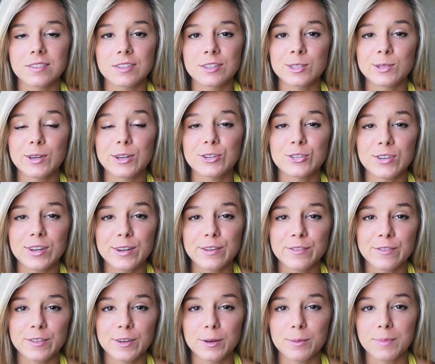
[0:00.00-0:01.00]
So I try to
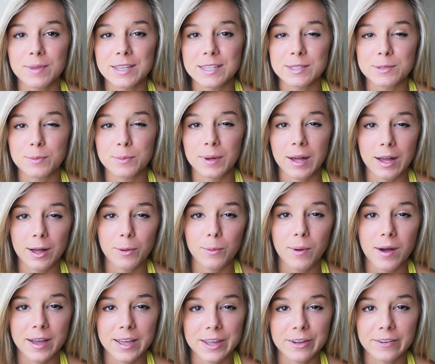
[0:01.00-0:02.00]
film this while
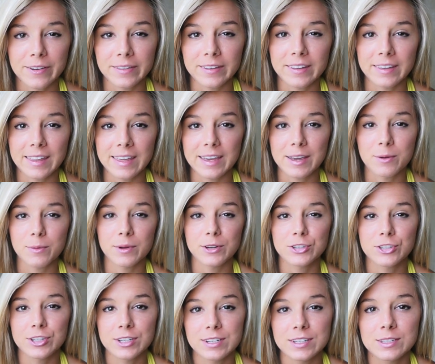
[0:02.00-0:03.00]
walking around the lake,
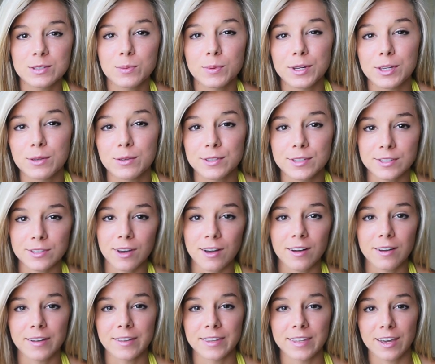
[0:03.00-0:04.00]
which is what you
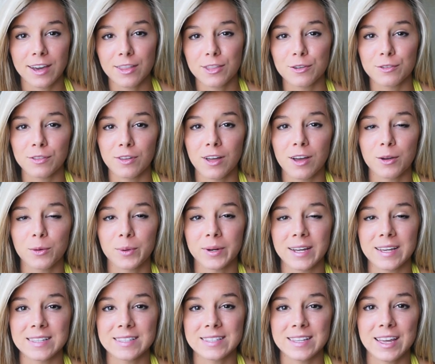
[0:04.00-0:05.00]
saw in the other vlog when
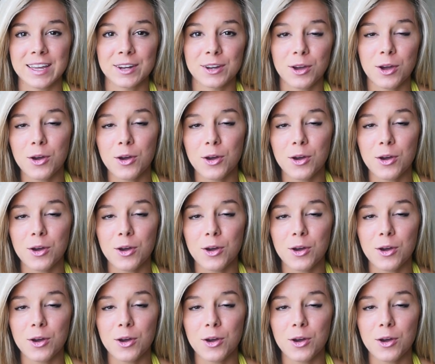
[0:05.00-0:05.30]
I said,